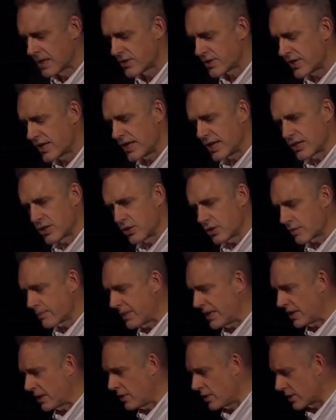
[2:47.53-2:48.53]
see, it took
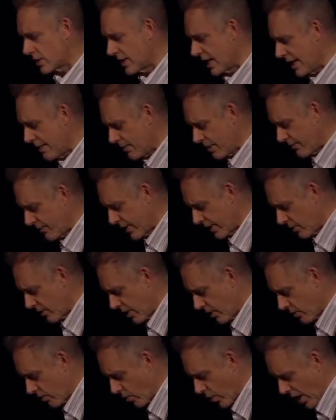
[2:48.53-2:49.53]
me a long time to
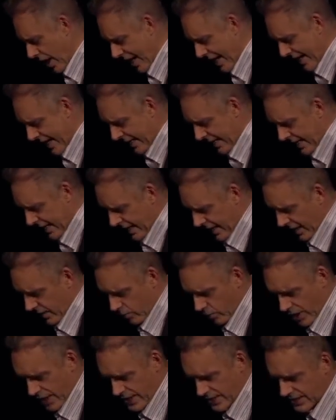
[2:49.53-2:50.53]
figure out why
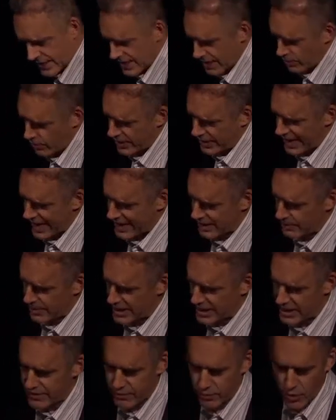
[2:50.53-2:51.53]
it was that when Adam
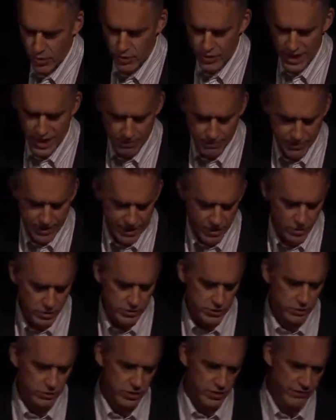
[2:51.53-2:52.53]
and Eve woke up, they
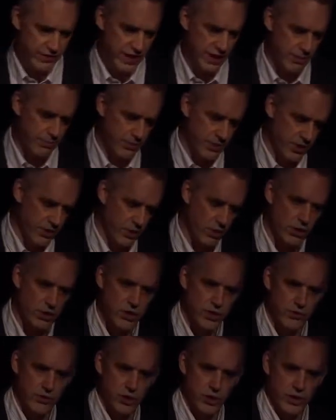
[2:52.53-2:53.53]
also developed the
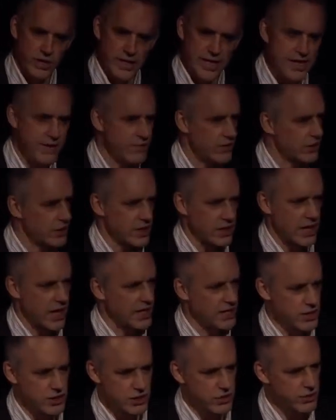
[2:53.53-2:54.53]
knowledge of good and evil.
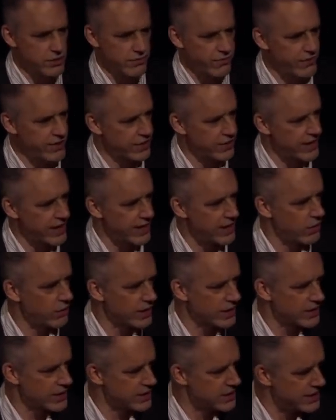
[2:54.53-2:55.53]
I just couldn't figure that
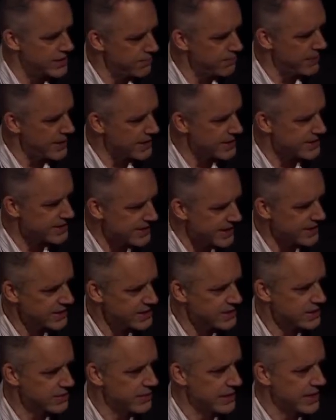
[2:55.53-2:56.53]
out. It just didn't make
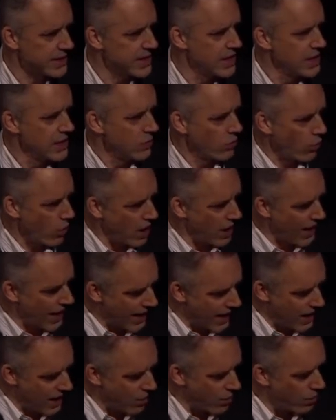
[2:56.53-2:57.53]
sense to me.
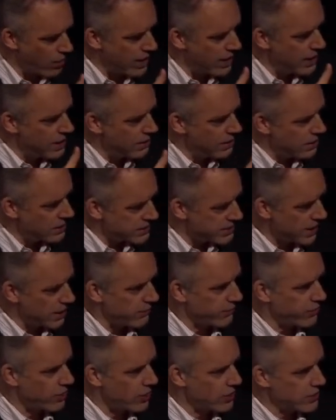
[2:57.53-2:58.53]
How
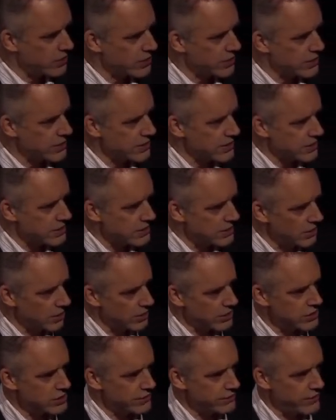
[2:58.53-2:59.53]
self-consciousness,
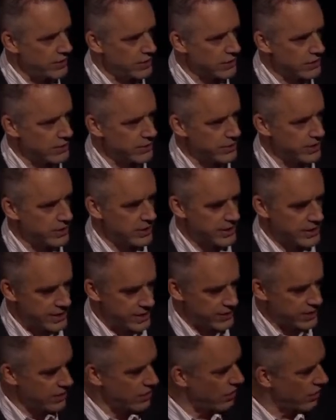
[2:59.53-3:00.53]
knowledge of vulnerability,
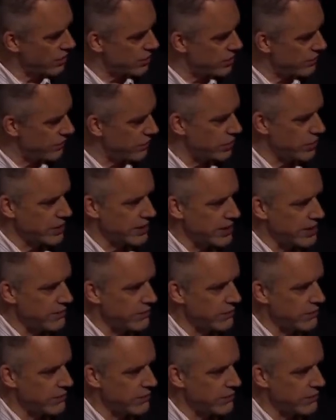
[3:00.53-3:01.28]
and the knowledge of good and